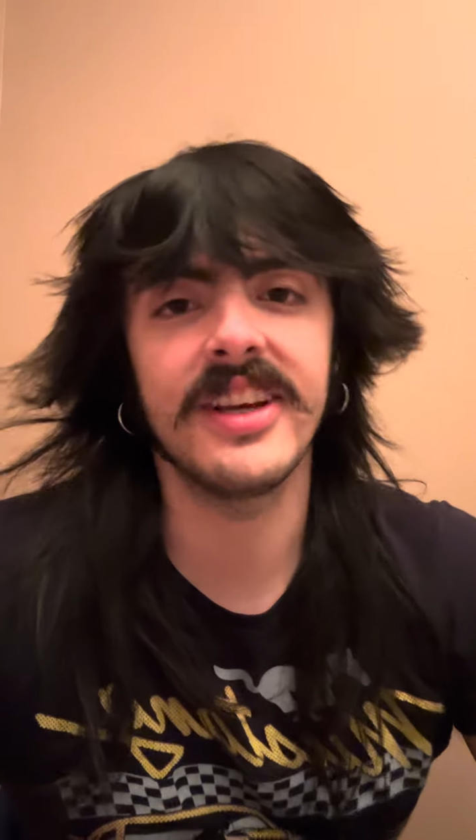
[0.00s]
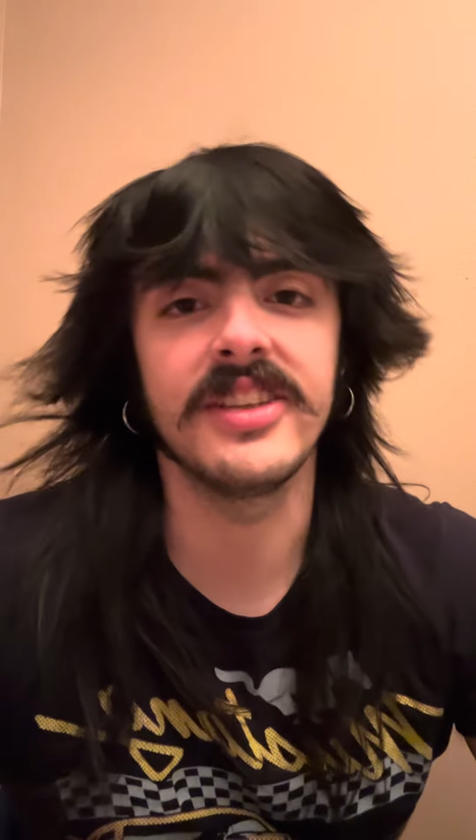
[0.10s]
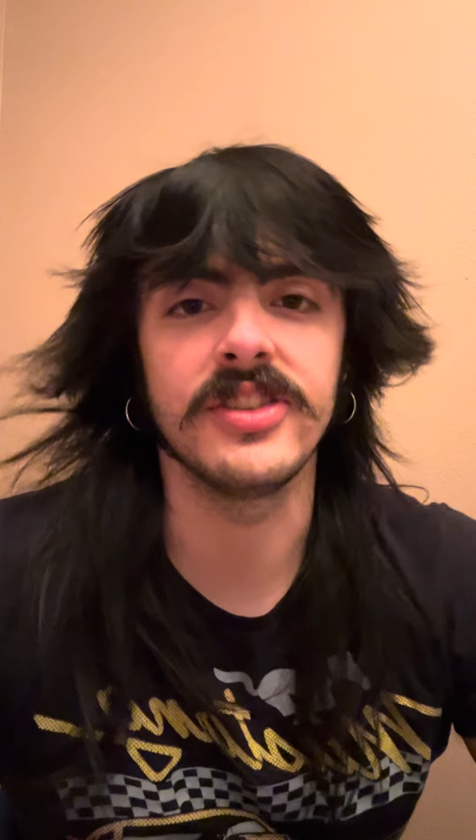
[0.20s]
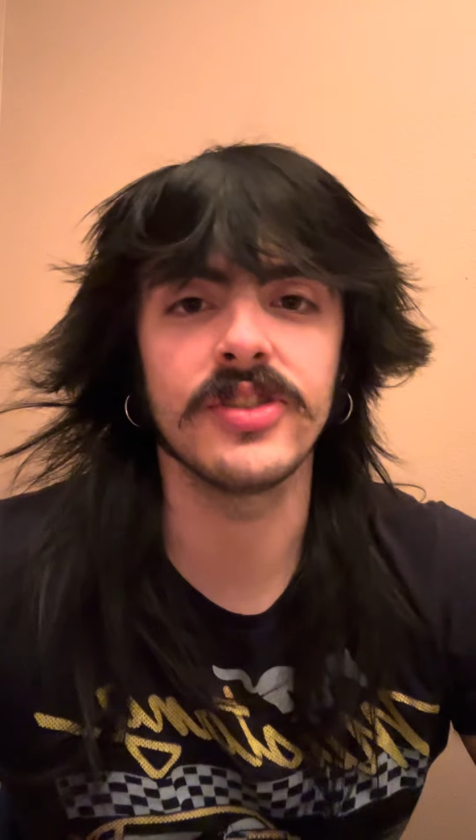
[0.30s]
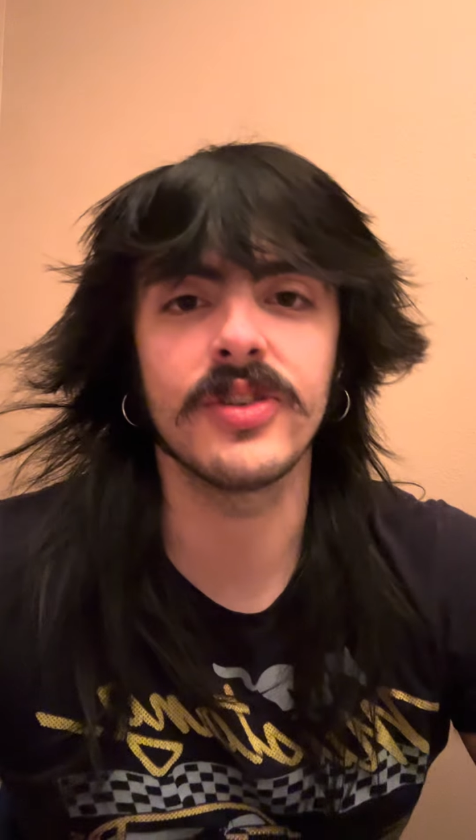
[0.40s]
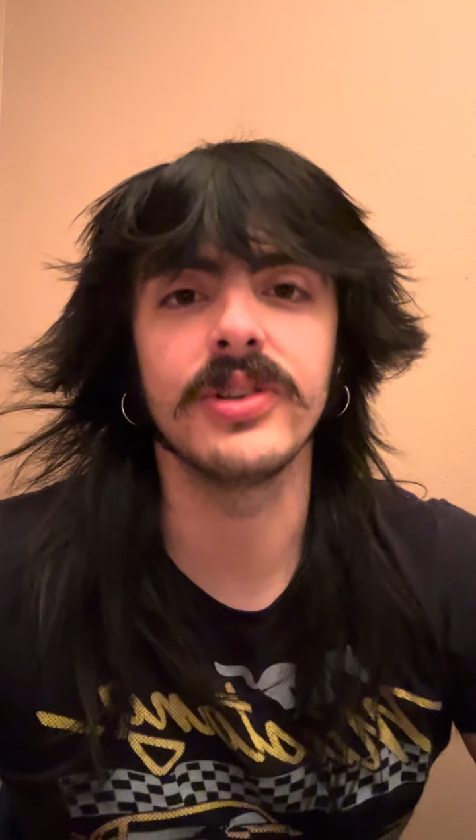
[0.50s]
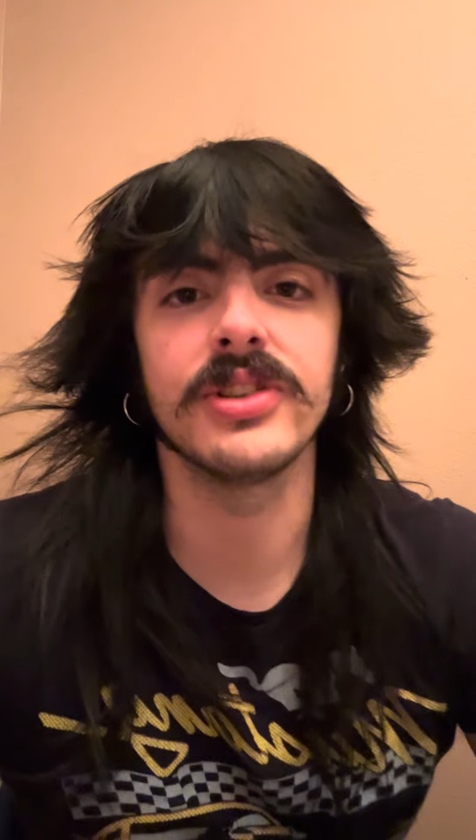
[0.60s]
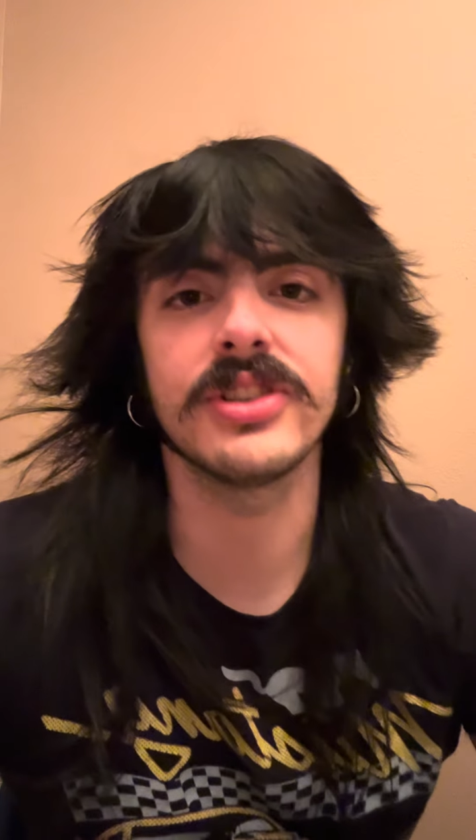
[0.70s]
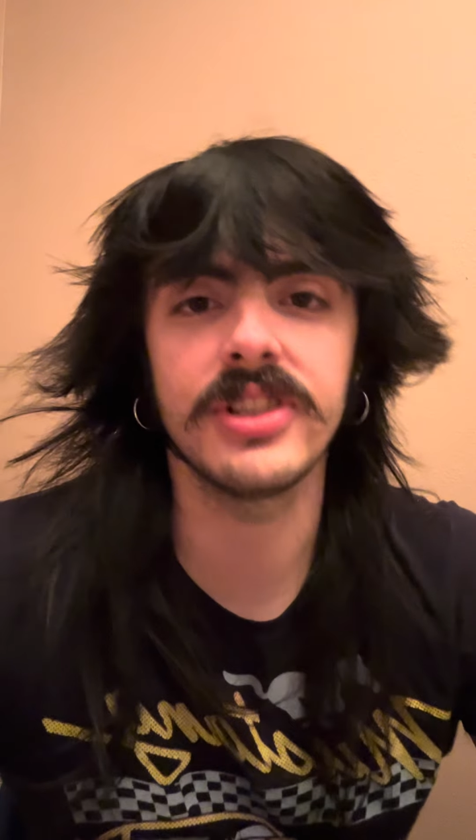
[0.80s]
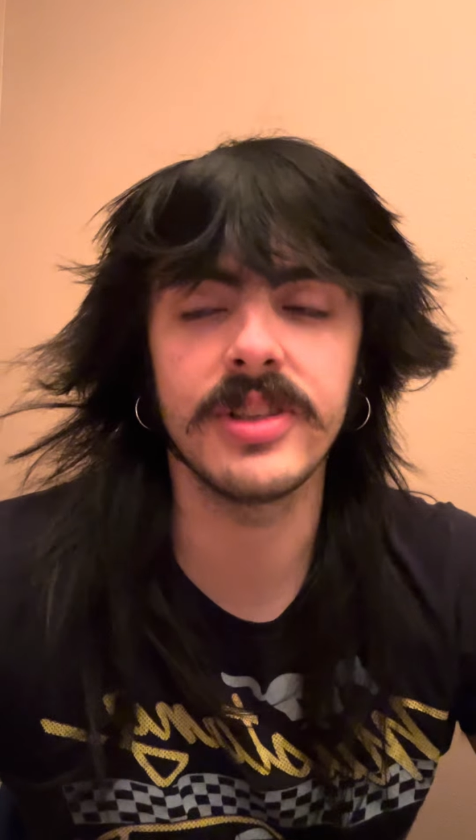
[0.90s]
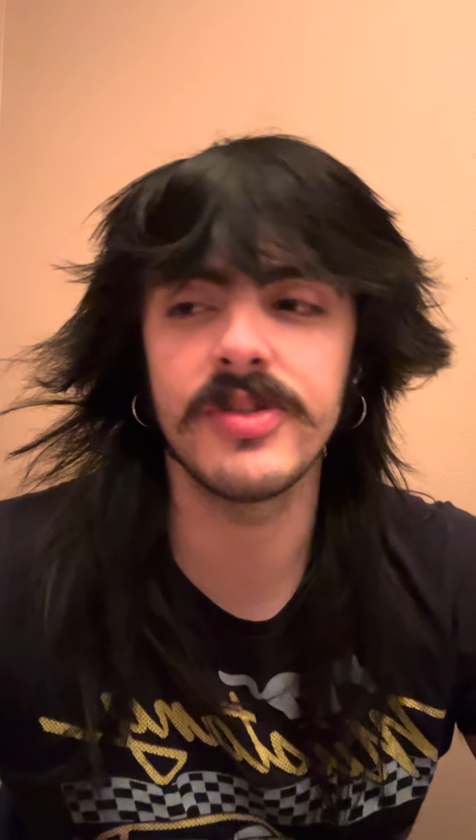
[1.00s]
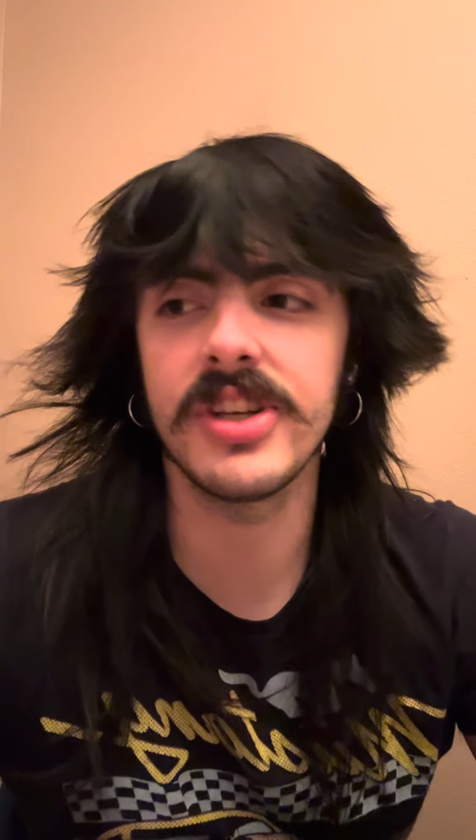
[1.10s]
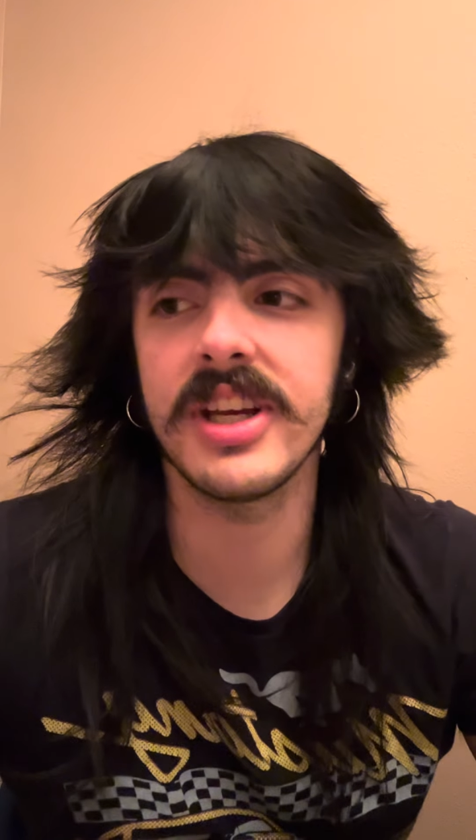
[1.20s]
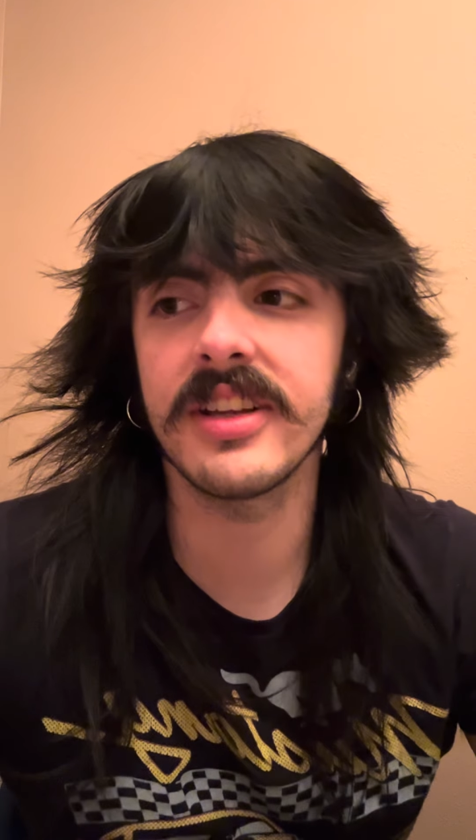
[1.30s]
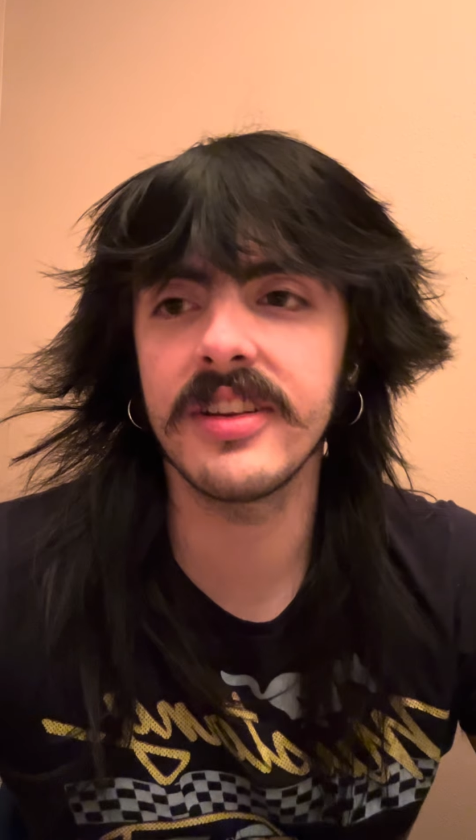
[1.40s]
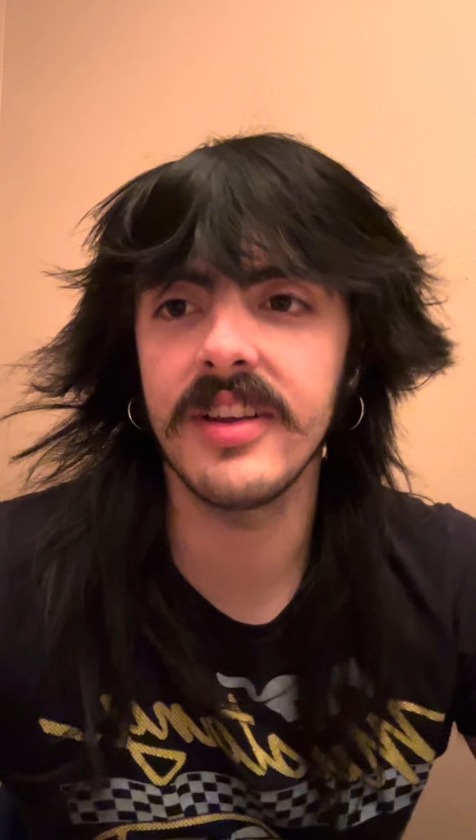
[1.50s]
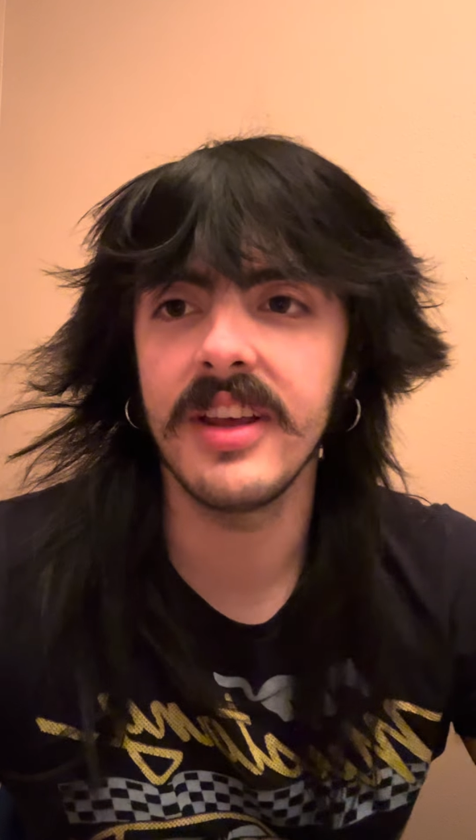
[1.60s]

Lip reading: as its core subject.